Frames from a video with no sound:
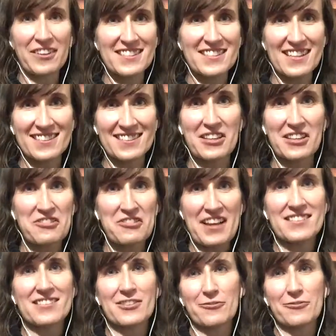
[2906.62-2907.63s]
that's
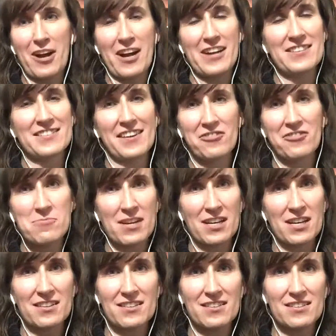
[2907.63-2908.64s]
the phrase
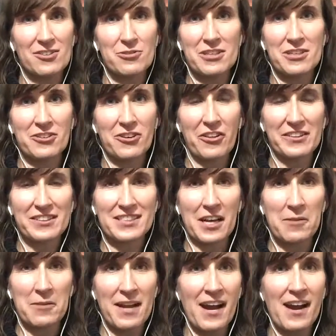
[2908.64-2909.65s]
you hear all the
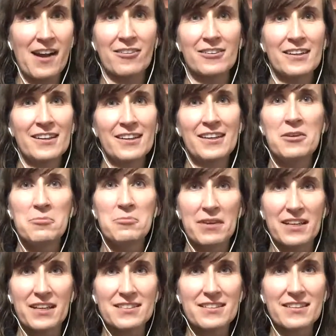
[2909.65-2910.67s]
time now.
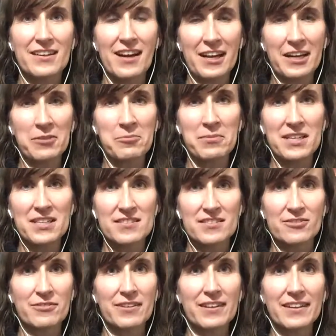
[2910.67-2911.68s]
But is
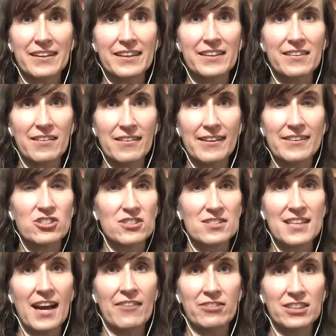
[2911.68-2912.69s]
it really? I
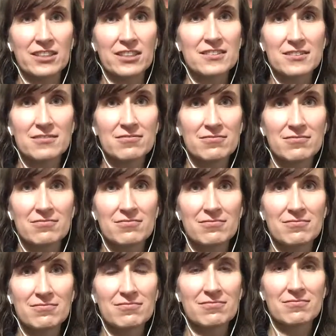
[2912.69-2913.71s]
just haven't
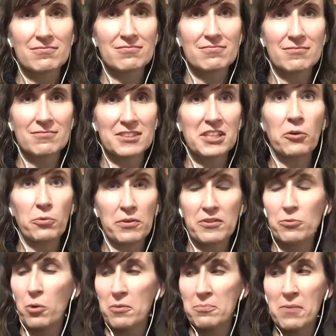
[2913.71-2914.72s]
dealt
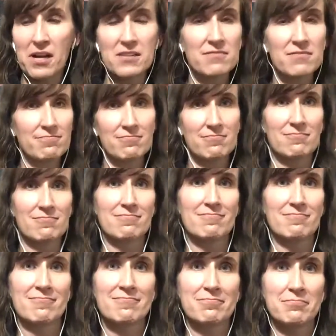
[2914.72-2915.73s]
with what my
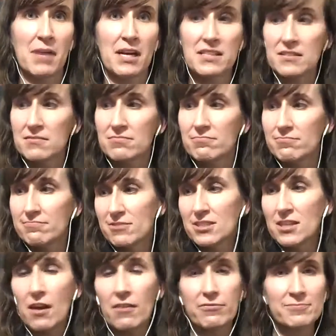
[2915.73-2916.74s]

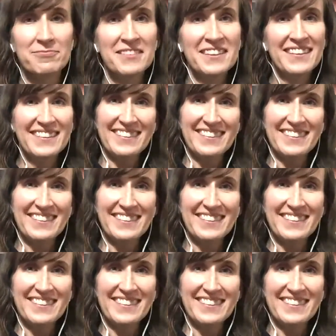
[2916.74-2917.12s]
stuff.